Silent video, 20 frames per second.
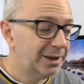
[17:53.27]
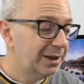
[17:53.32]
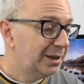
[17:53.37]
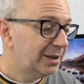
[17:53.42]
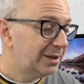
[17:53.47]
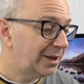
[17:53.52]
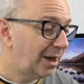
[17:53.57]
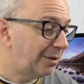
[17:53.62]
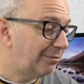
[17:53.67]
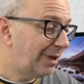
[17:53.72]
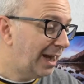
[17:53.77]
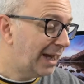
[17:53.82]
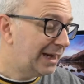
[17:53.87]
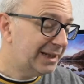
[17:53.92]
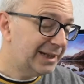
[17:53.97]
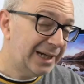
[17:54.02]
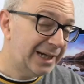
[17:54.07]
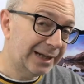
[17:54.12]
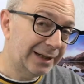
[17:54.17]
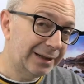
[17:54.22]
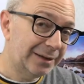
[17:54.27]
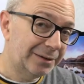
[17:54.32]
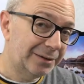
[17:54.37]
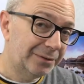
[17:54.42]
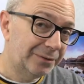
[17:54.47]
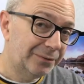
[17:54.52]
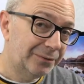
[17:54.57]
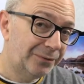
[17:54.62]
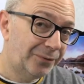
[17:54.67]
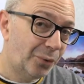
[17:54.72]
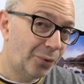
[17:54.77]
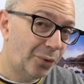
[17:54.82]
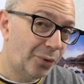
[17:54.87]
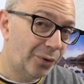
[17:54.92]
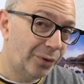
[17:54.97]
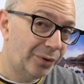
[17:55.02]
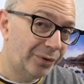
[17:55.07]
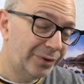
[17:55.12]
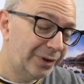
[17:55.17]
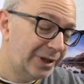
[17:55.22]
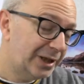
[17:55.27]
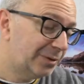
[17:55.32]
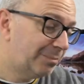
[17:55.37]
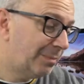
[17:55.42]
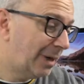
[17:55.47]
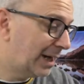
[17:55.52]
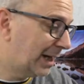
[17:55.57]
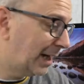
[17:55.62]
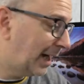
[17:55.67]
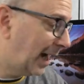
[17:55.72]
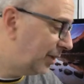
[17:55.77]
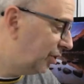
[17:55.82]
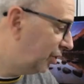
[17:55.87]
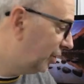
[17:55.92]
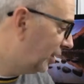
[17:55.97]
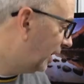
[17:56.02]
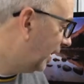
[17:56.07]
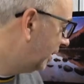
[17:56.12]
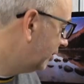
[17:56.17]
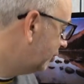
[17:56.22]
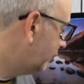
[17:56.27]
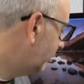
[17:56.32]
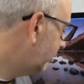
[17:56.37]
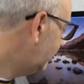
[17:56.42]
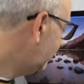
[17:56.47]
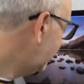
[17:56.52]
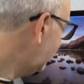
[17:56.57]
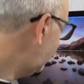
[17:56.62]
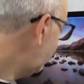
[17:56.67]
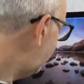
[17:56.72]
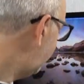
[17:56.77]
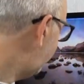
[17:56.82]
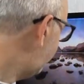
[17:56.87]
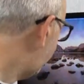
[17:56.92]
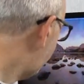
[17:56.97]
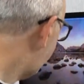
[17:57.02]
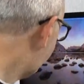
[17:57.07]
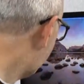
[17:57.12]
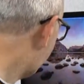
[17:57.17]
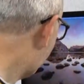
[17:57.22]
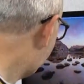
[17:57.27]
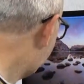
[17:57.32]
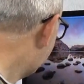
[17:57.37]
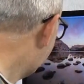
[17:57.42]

So that is it for this Mega Gadget collection. I think I've covered